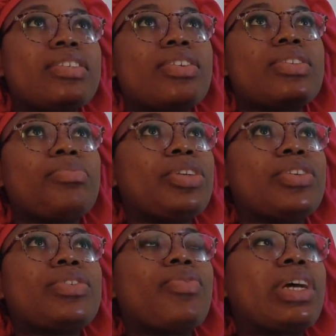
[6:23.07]
is also me
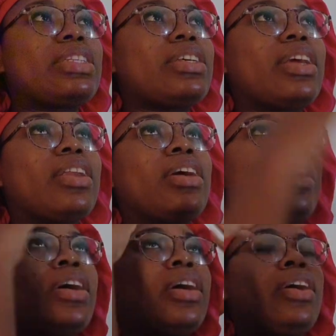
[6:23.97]
just ranting and
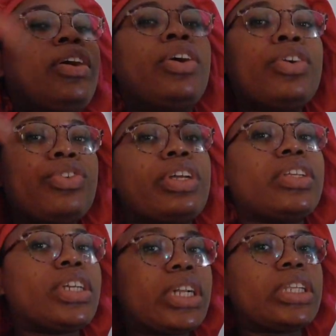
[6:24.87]
trying
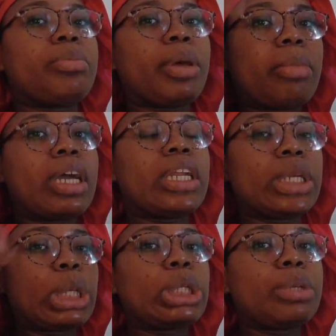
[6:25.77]
to declutter my mind
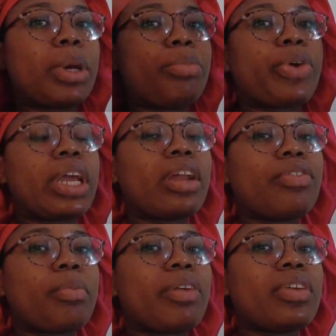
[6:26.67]
and declutter my brain
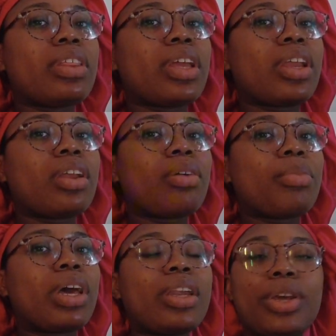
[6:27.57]
from everything.
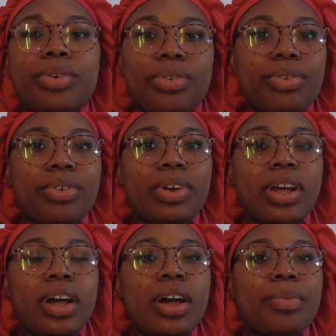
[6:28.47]
But anywho,
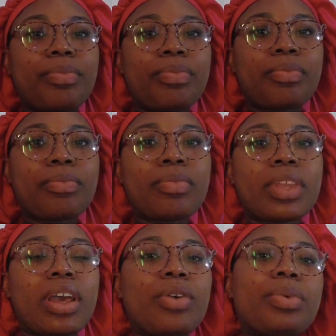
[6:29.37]

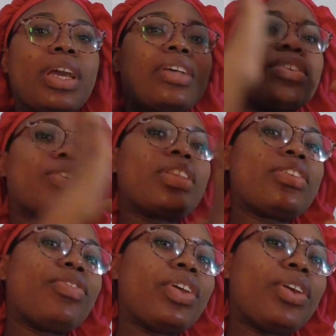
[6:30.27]
I hope you guys enjoyed
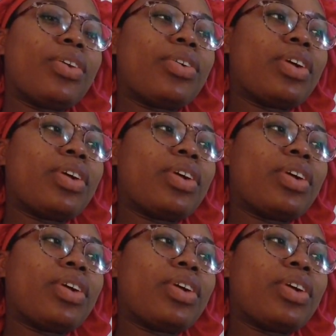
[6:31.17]
this video.